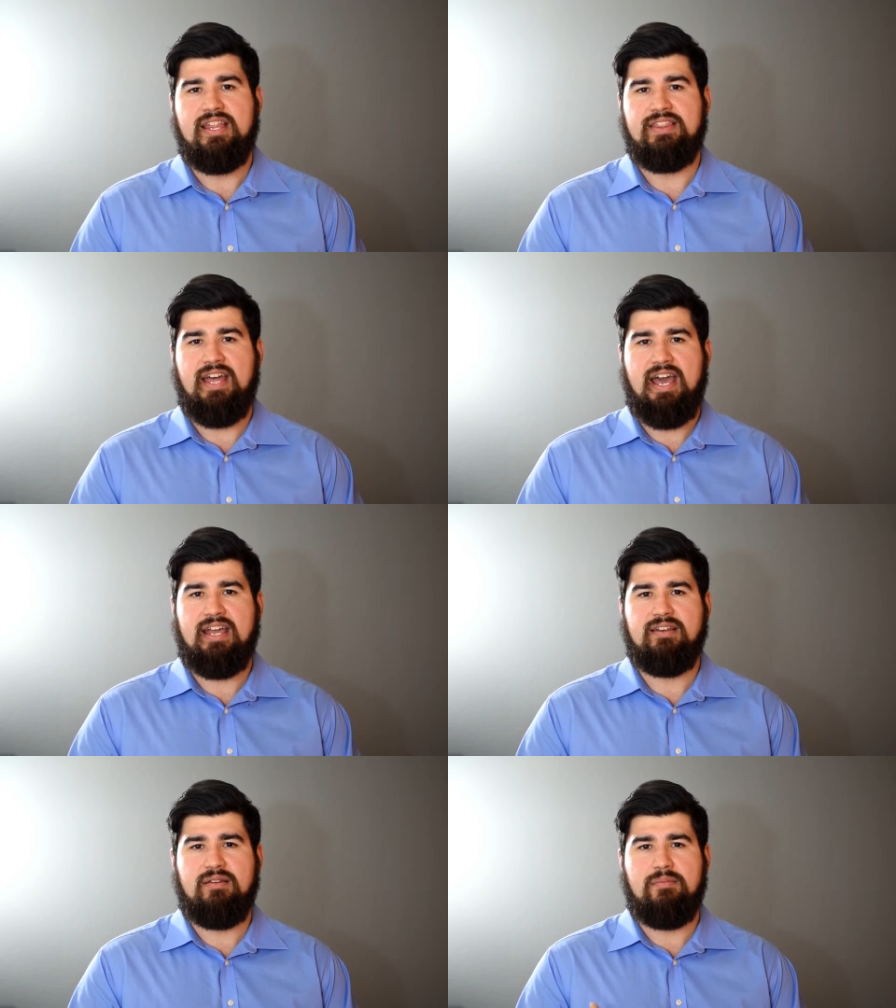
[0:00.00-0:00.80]

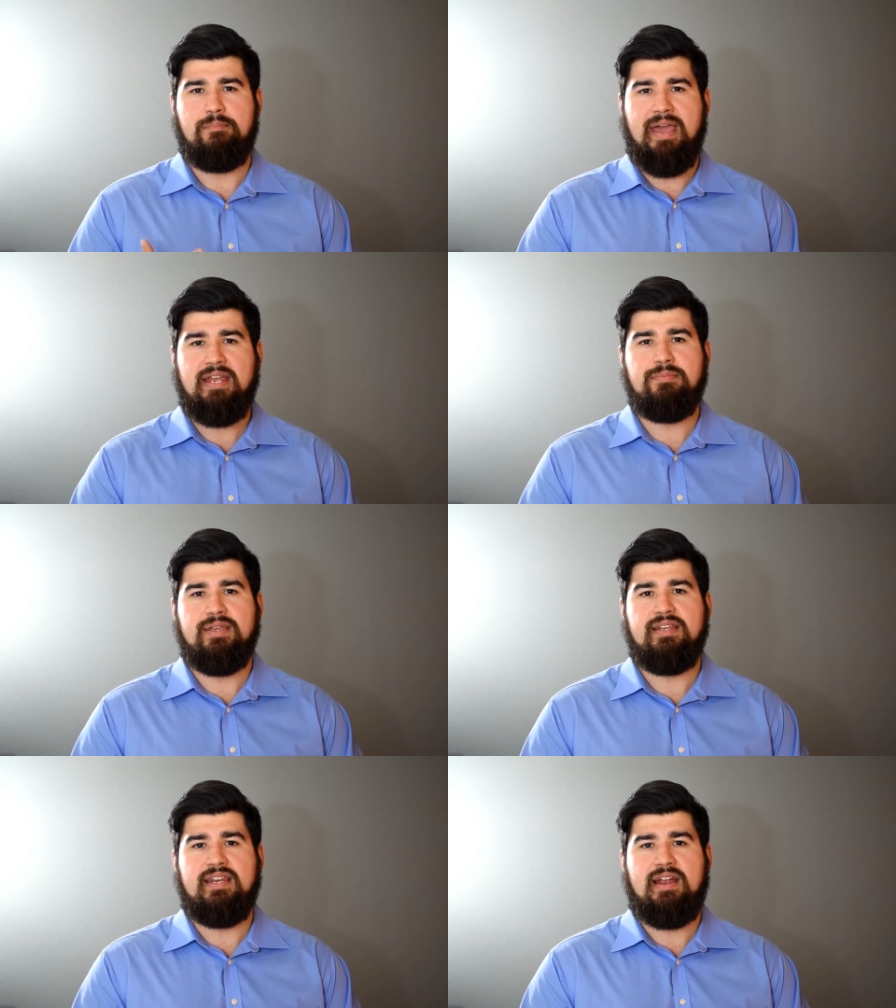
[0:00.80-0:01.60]
that made
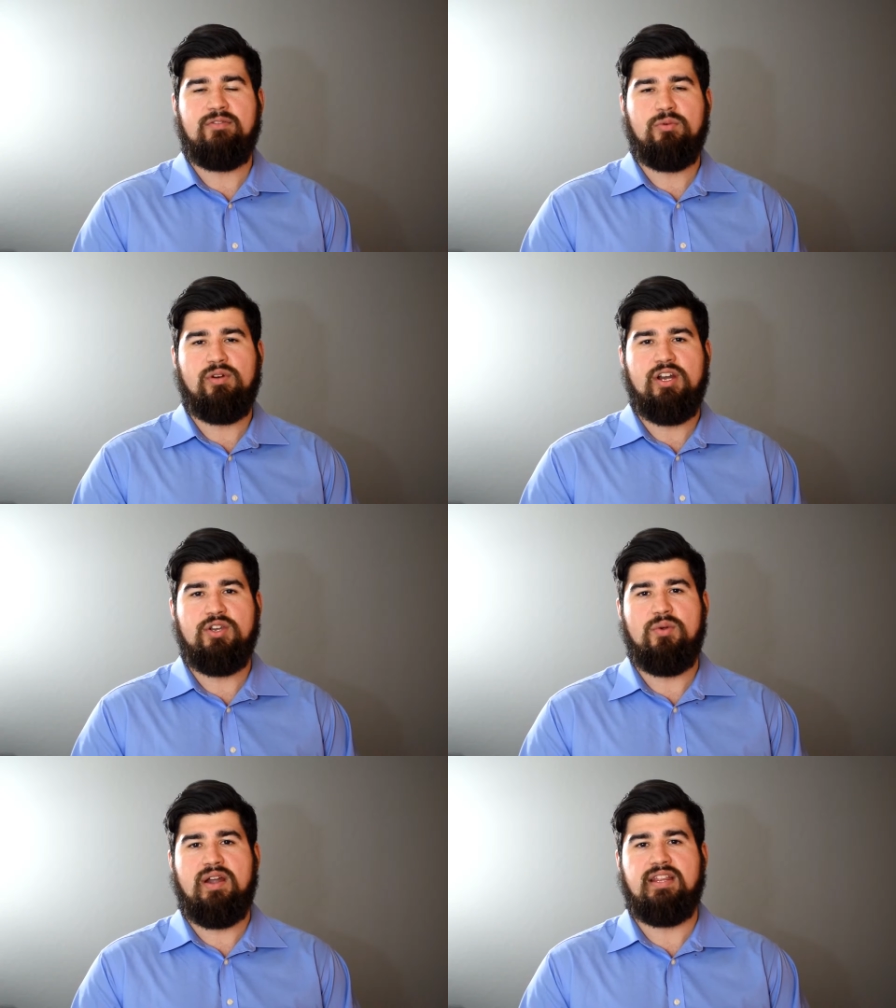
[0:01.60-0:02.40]
me never want to
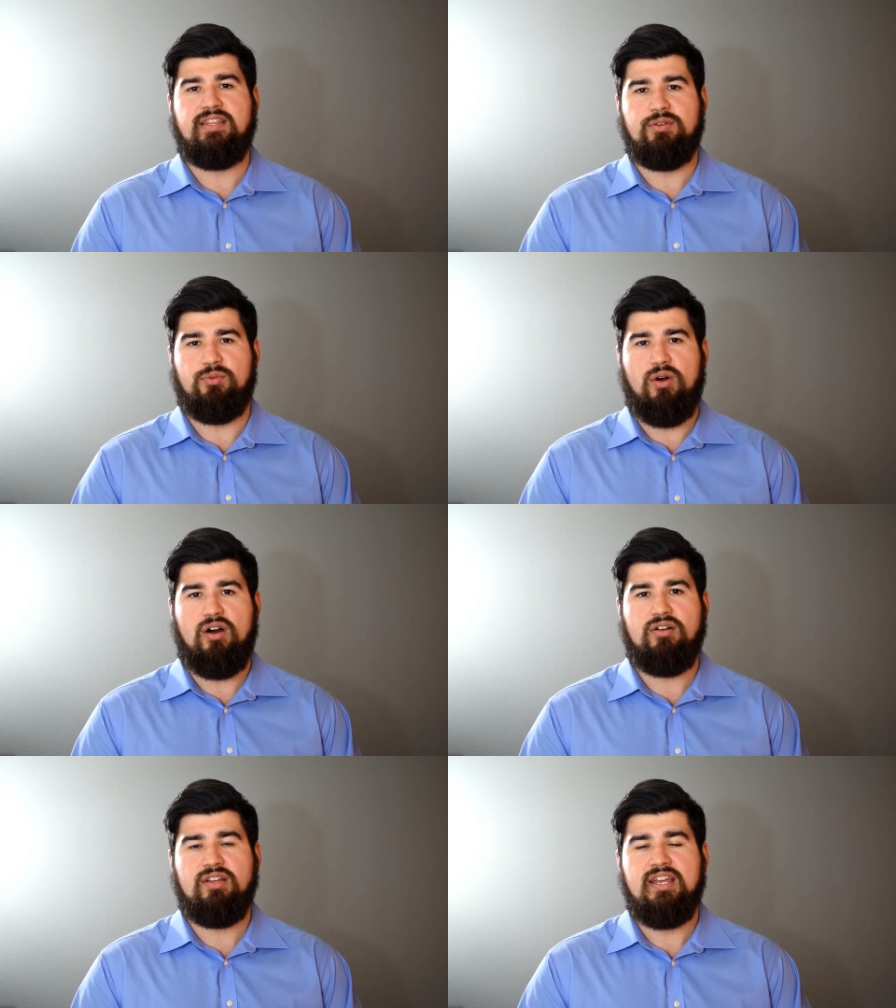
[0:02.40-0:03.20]
do anything
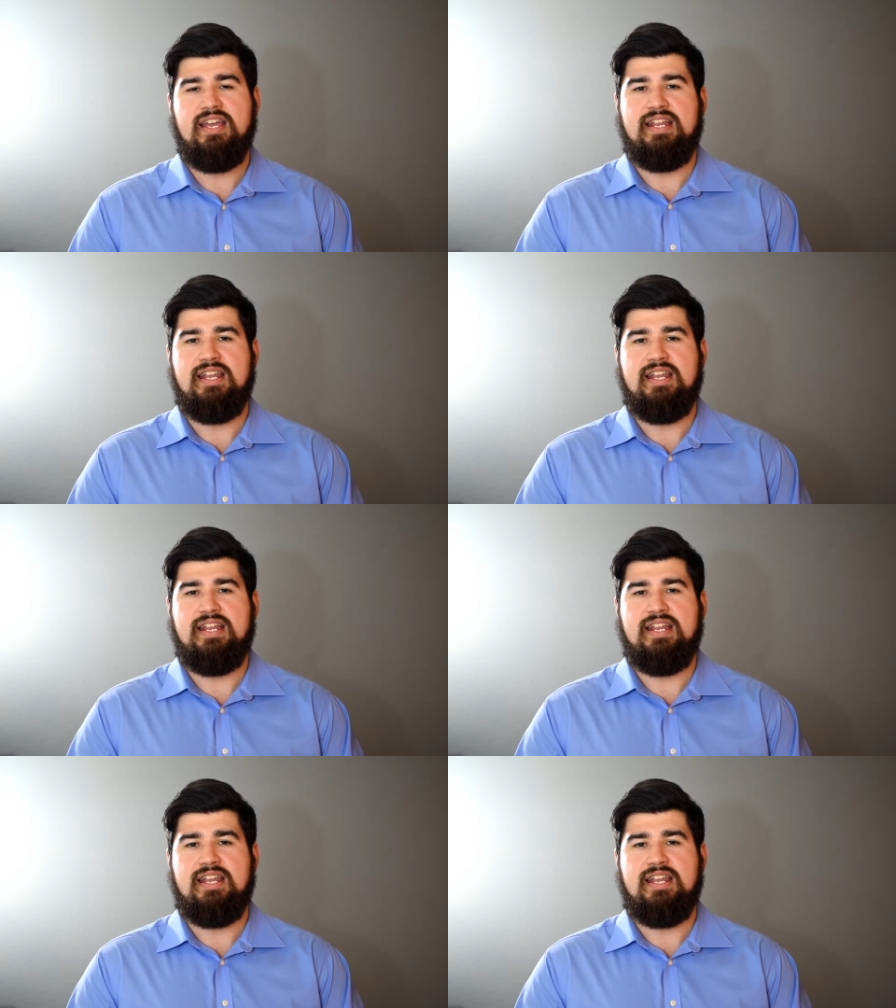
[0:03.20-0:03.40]
wrong,